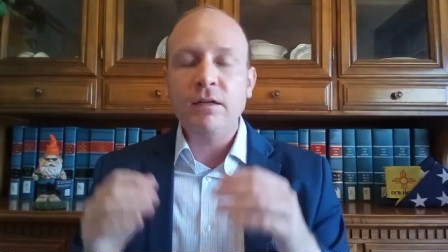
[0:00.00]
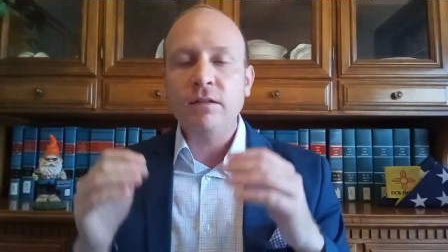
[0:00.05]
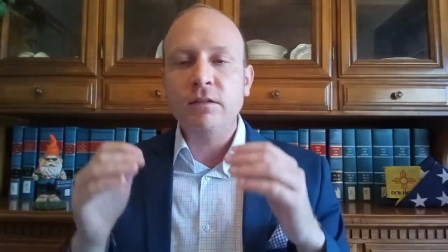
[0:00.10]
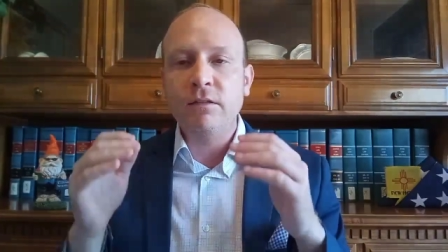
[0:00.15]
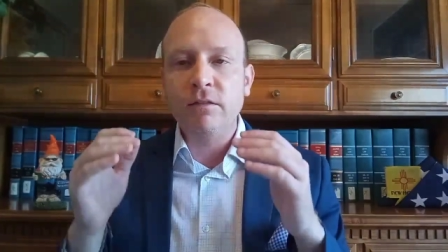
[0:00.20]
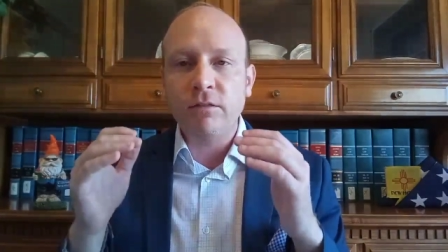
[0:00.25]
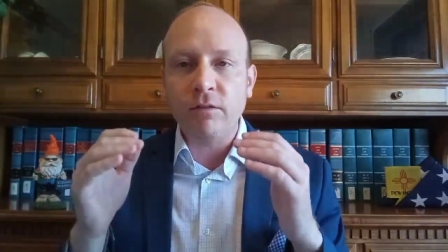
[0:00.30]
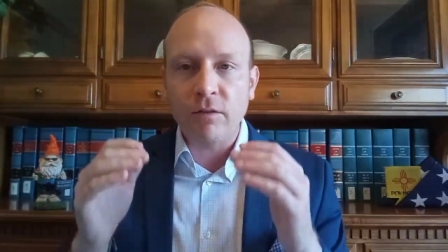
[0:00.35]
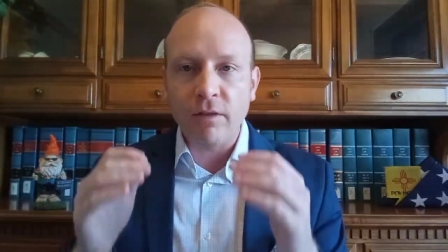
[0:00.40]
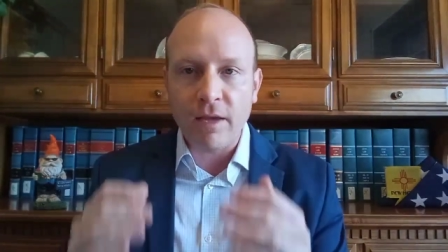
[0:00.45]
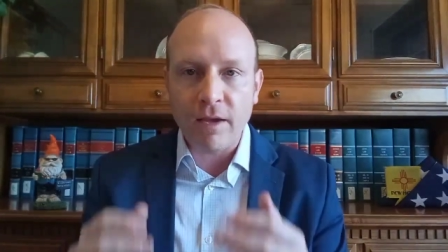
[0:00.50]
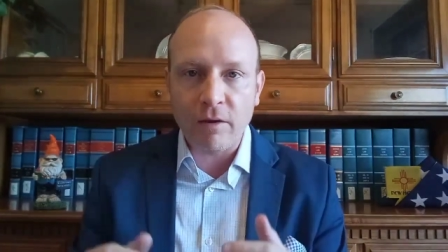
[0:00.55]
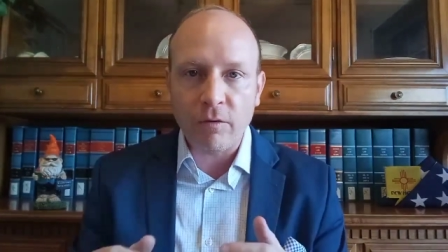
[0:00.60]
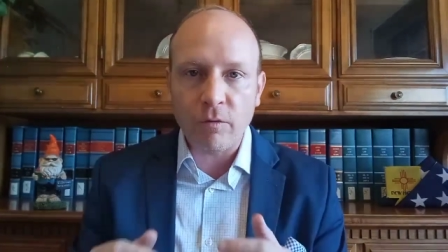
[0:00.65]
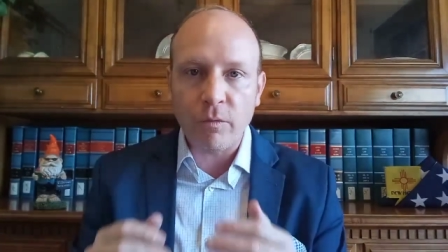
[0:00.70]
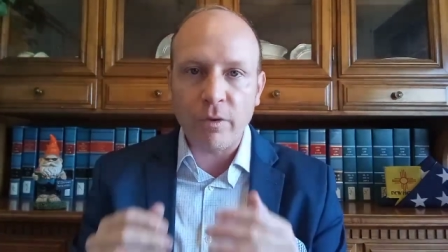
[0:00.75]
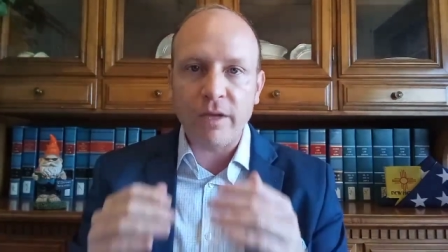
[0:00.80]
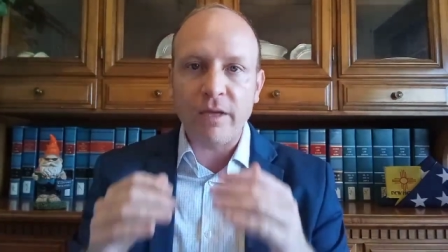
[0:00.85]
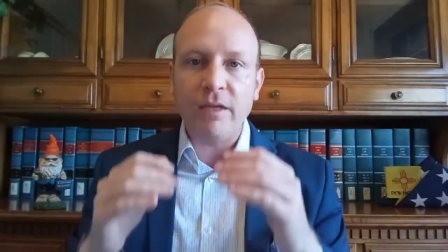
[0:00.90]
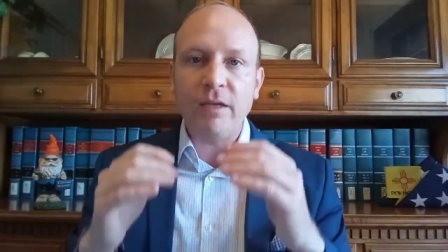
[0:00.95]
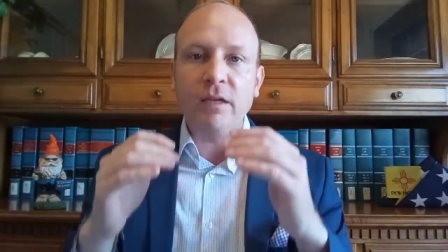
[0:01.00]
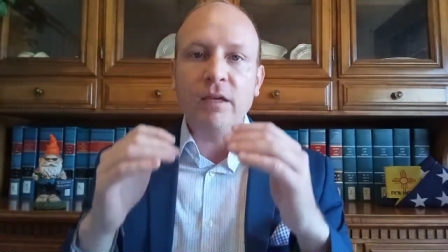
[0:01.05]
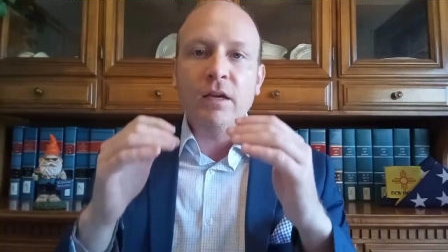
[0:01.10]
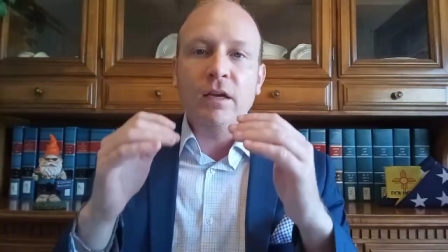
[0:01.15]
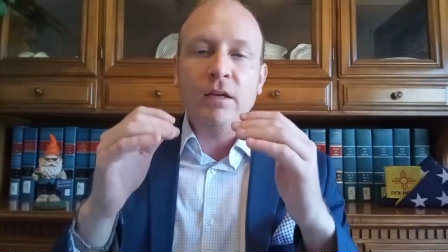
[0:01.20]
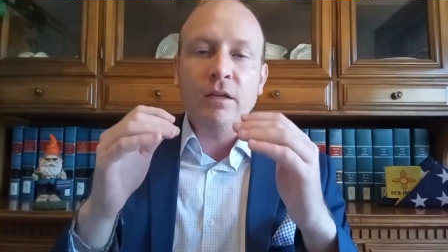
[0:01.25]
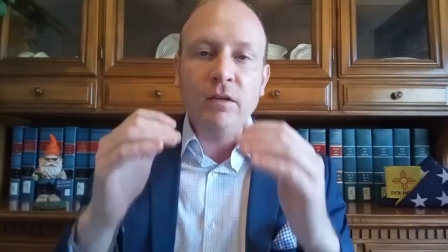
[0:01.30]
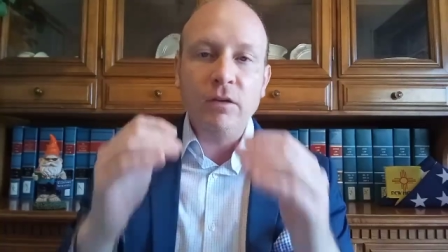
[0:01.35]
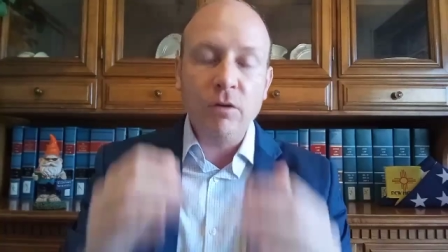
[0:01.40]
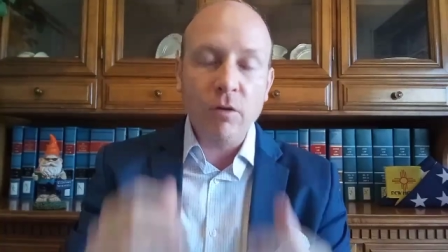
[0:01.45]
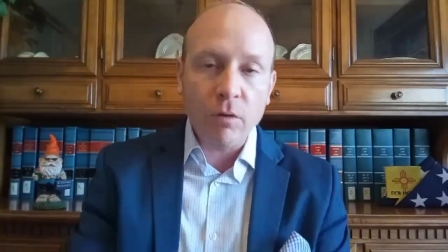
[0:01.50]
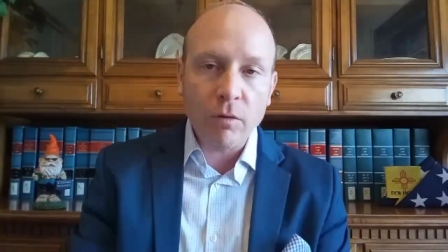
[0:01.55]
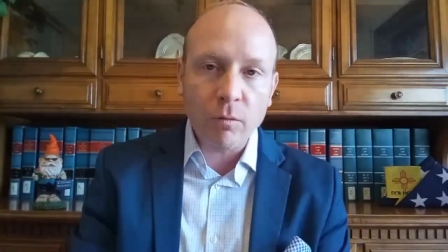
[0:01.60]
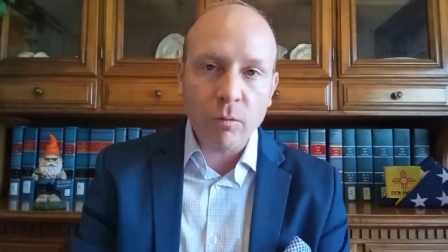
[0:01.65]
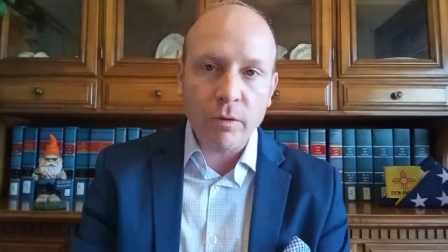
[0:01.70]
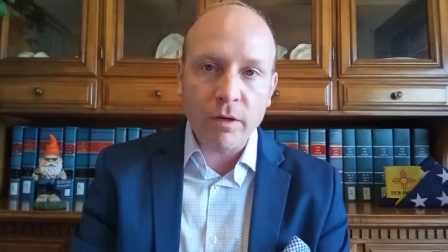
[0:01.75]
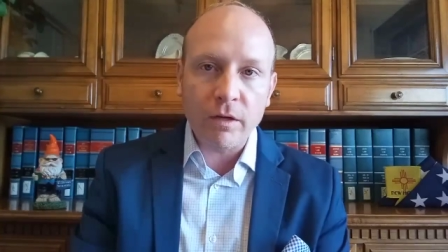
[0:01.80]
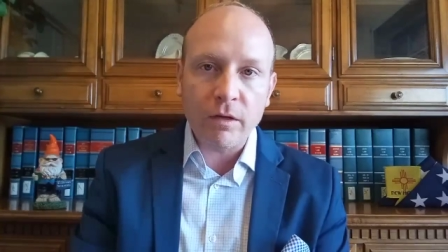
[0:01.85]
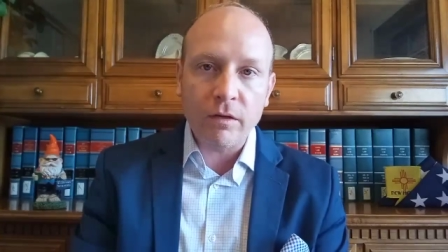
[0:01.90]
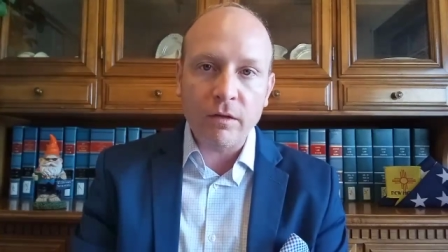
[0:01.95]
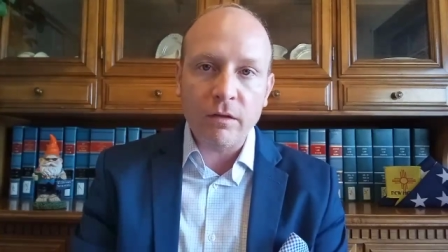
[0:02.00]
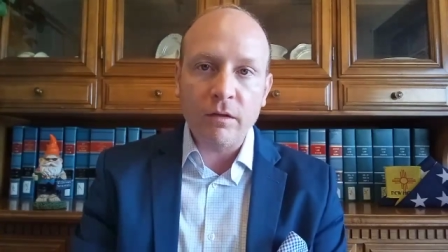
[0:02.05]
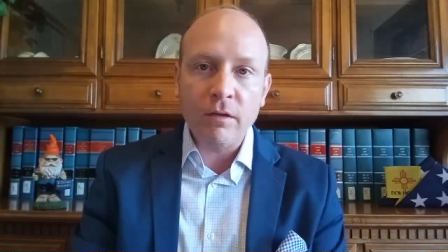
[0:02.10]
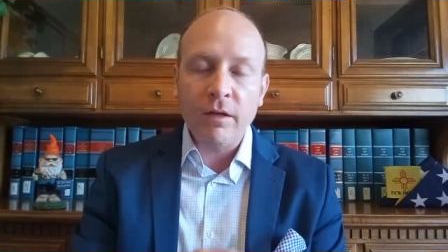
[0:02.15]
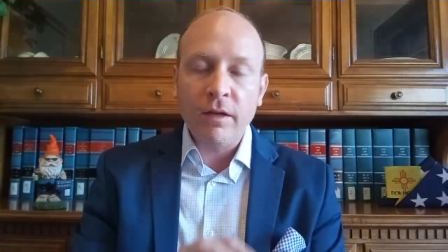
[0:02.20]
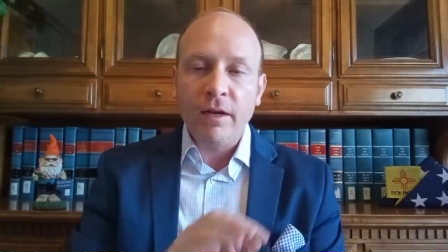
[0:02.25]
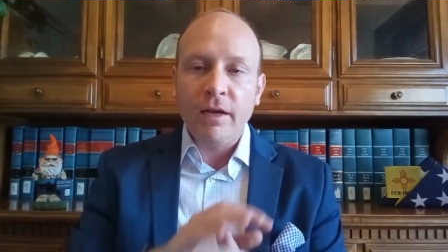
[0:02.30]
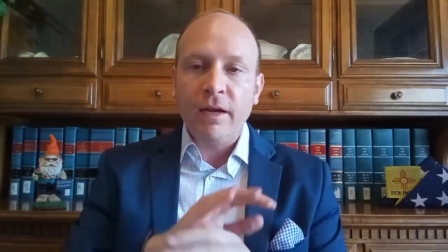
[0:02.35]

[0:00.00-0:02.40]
so that way your will